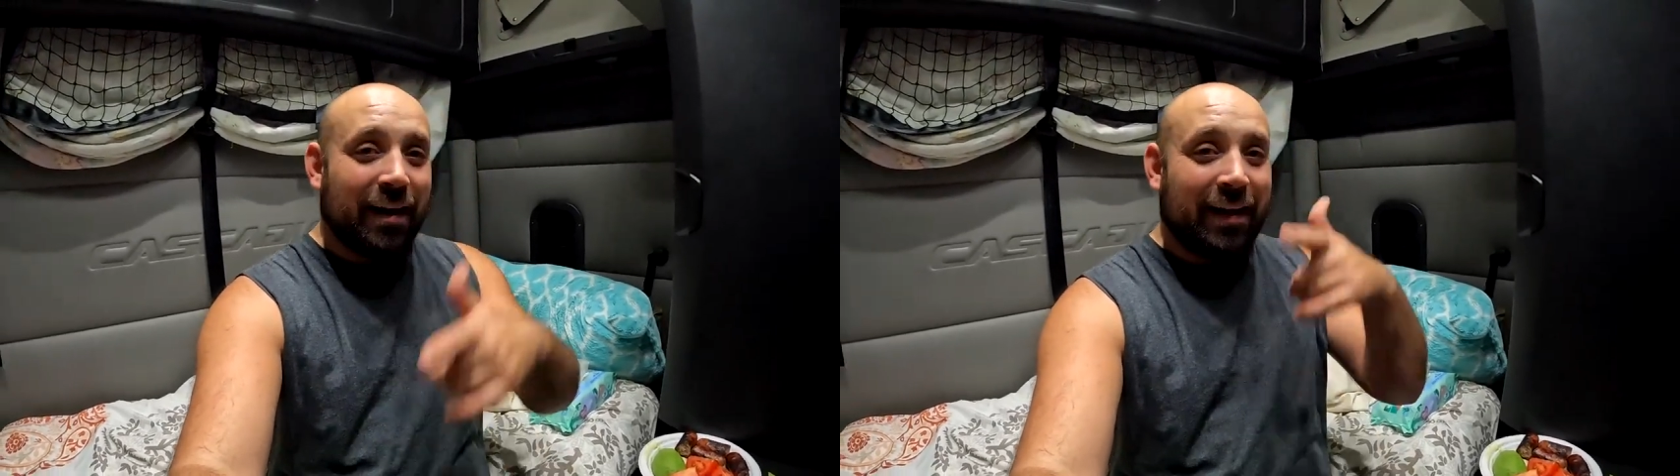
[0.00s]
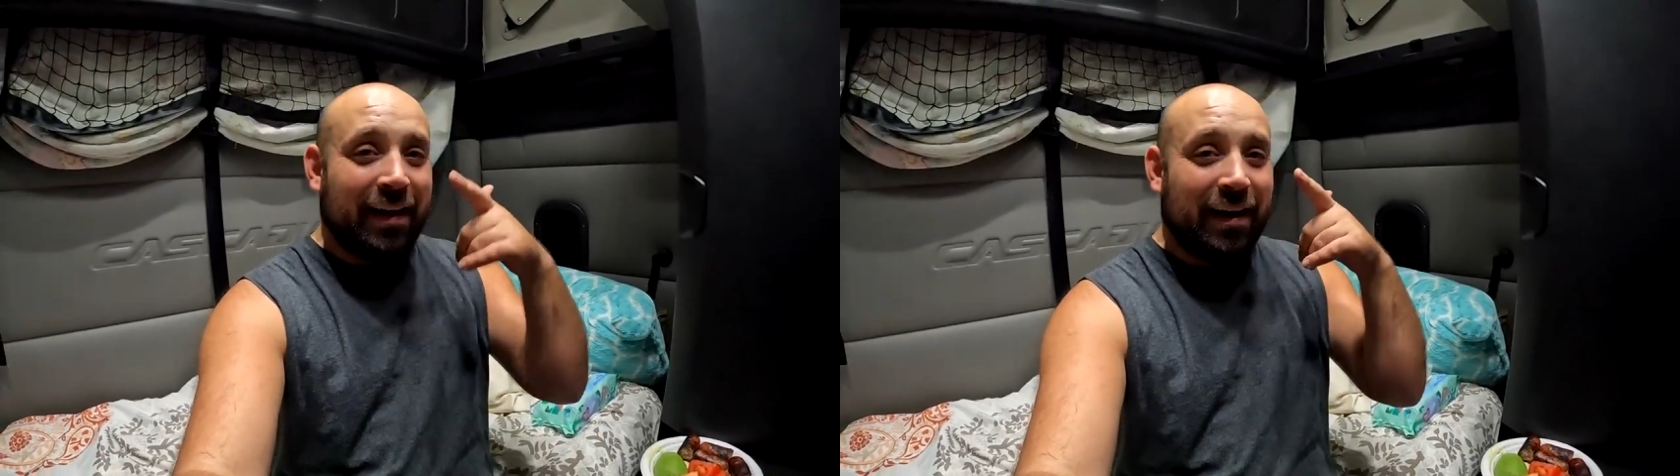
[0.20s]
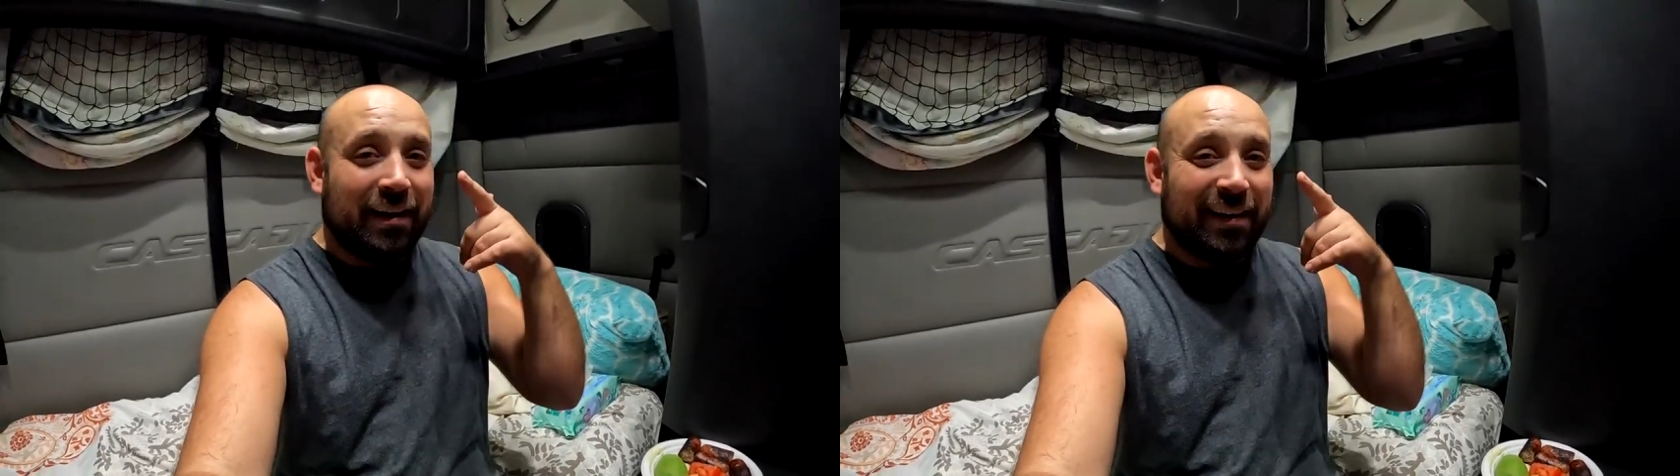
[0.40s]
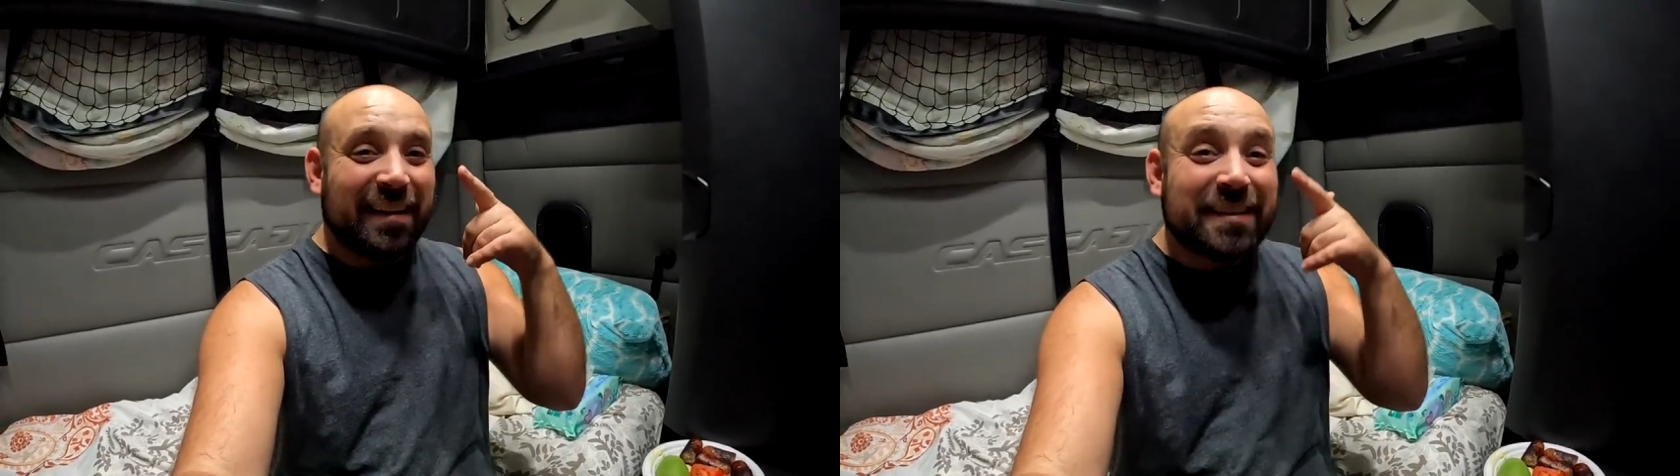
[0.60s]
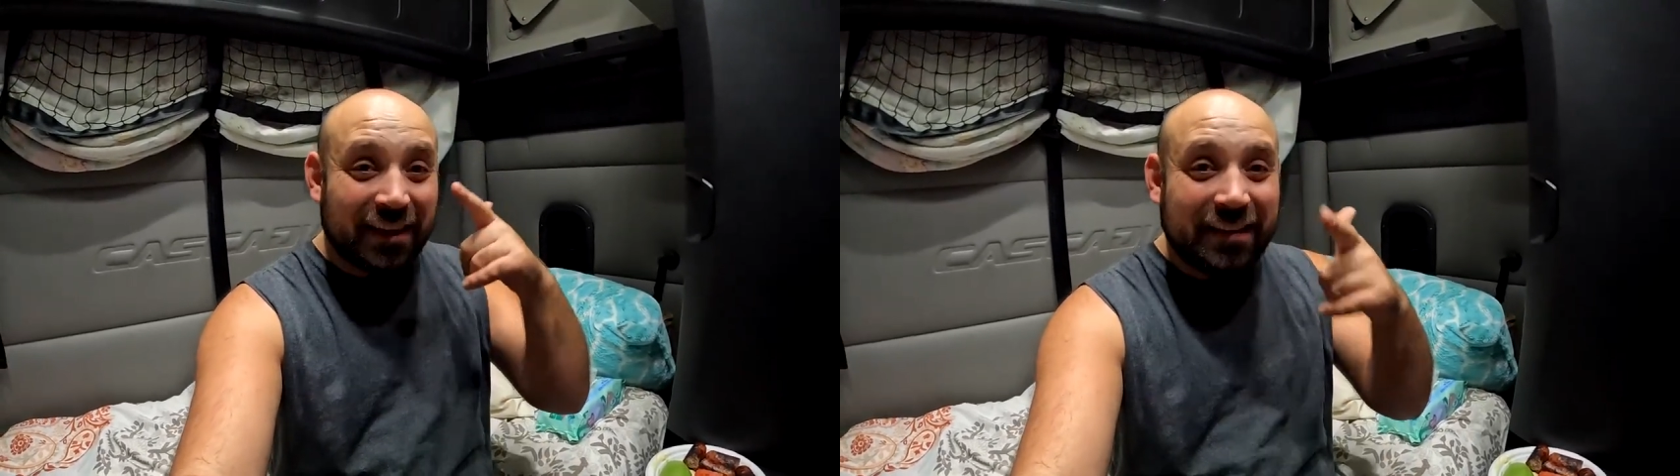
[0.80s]
and
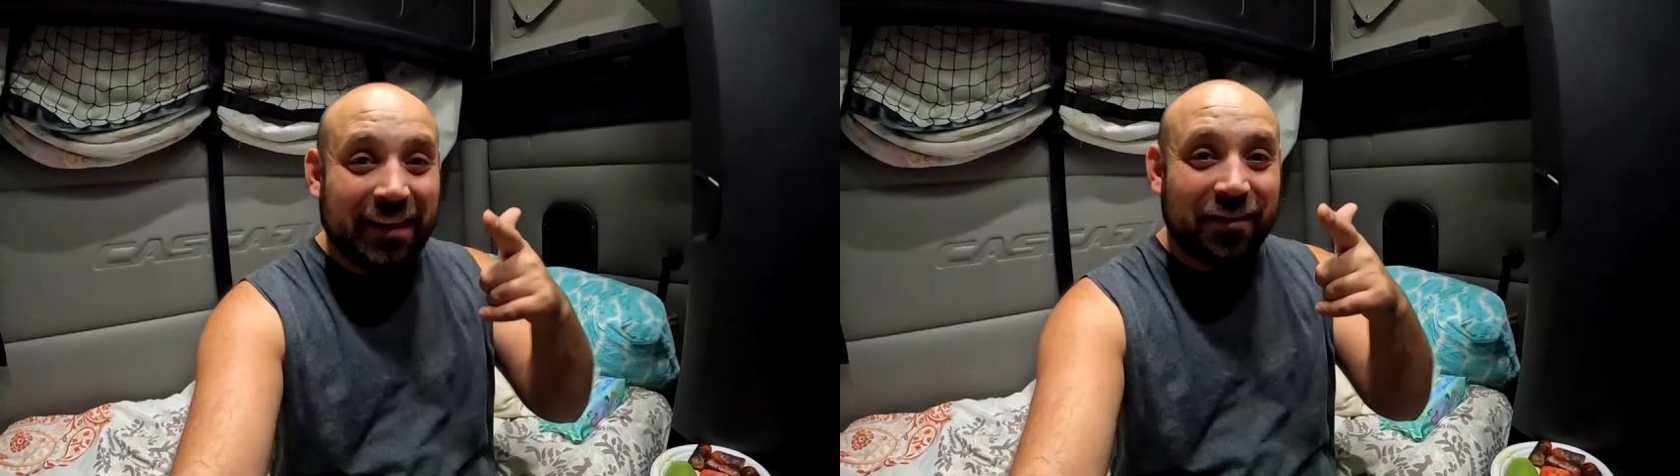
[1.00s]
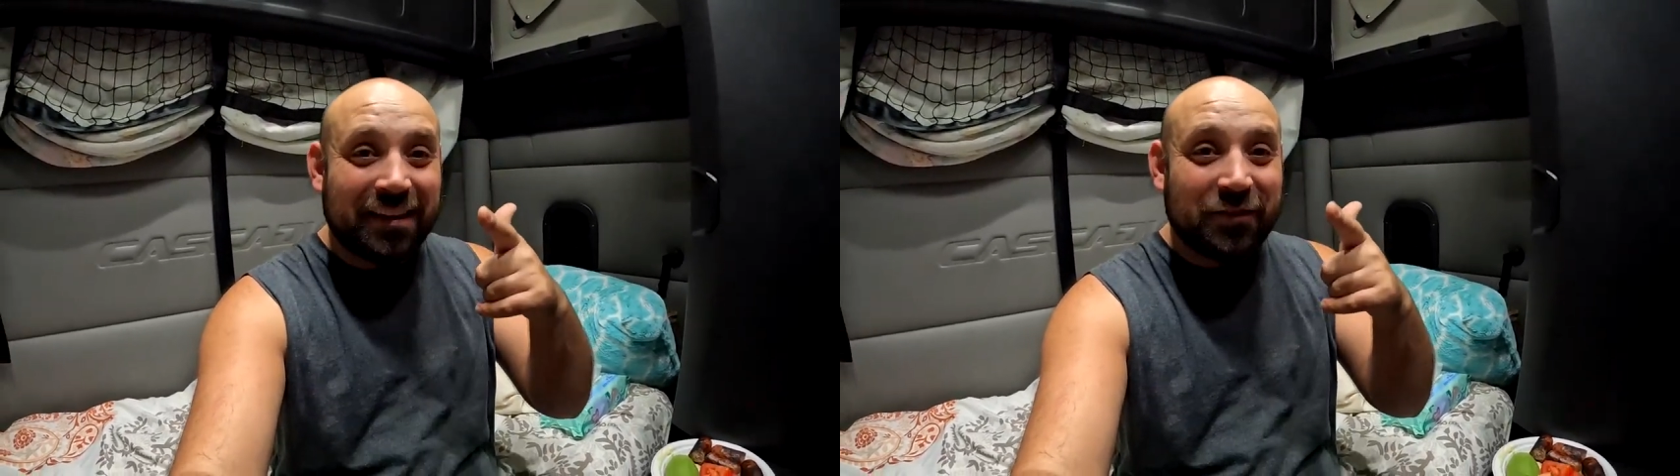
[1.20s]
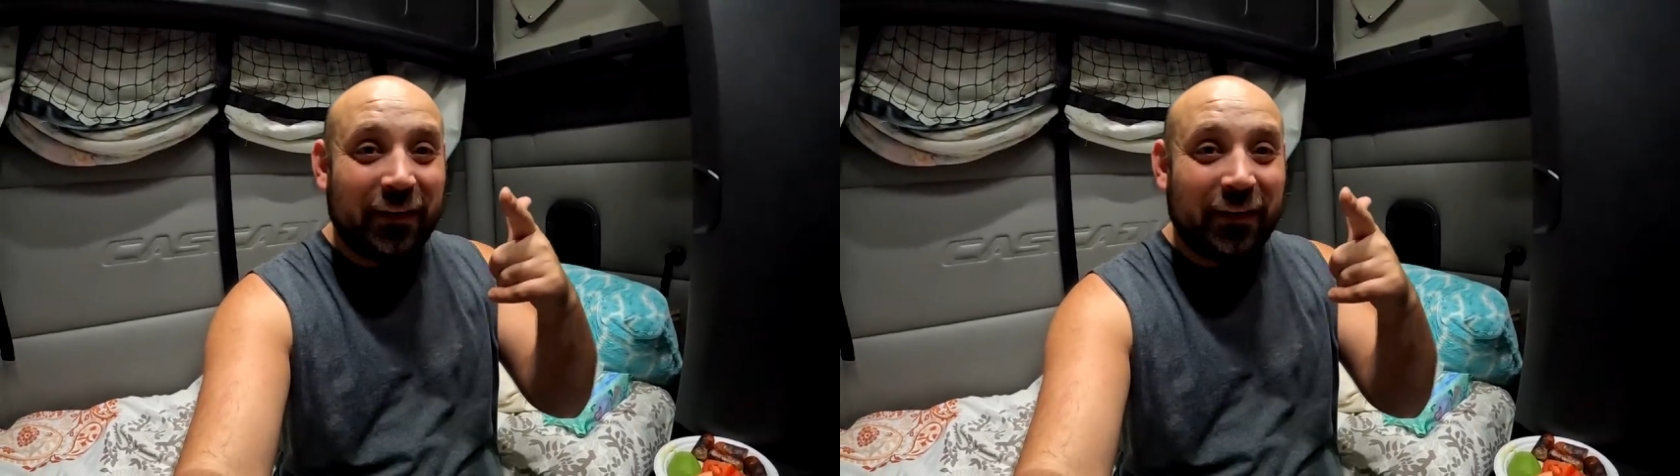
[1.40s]
let's continue this